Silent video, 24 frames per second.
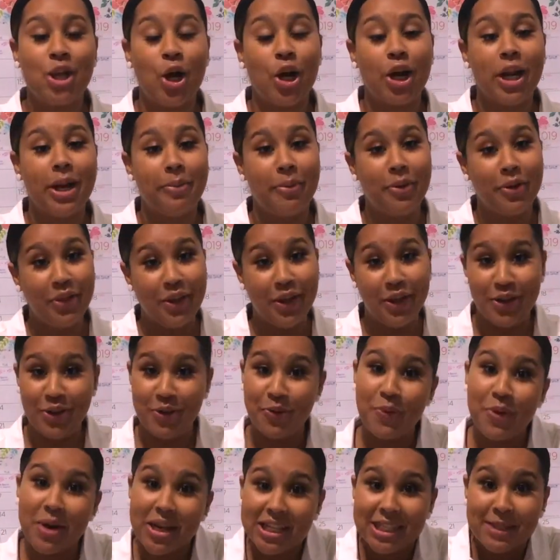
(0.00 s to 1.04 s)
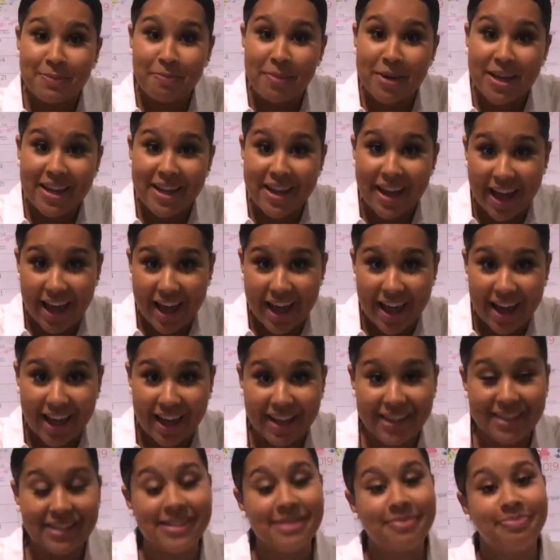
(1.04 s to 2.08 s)
talking about the
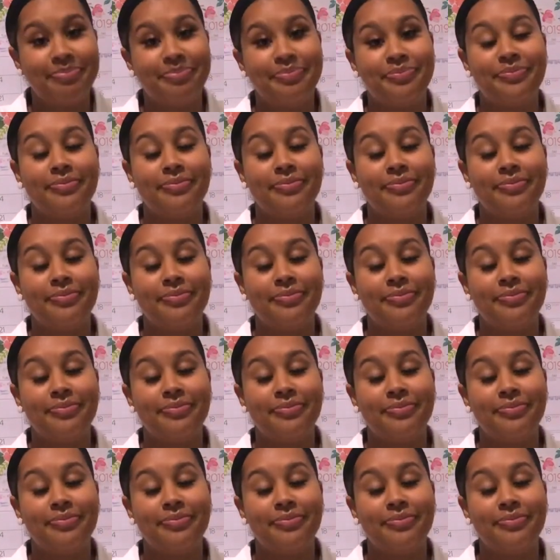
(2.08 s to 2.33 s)
USPS,